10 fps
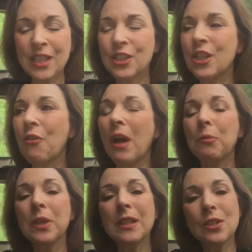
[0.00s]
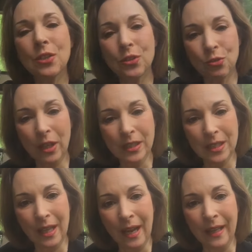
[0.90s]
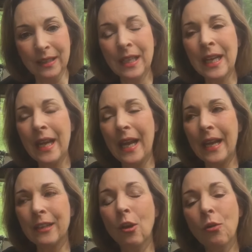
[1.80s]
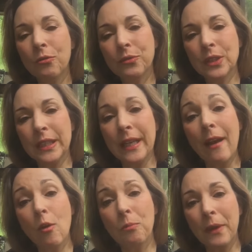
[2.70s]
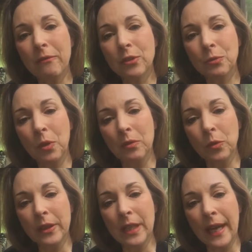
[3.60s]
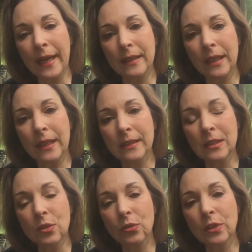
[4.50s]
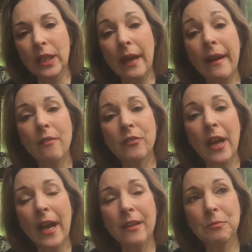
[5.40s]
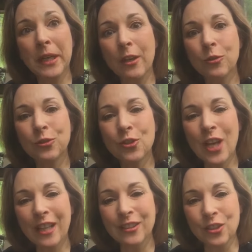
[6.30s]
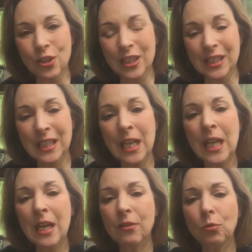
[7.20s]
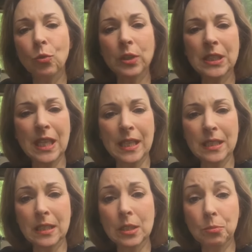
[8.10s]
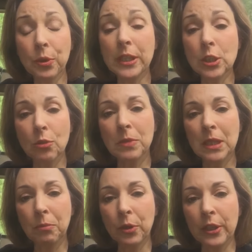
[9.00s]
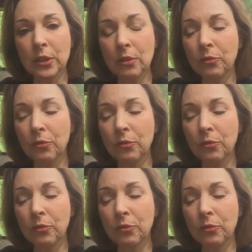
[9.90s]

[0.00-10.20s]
So I wanted to address that and hopefully help everyone with that. And certainly I have had my own challenges. The Lord has asked us to pray so many prayers.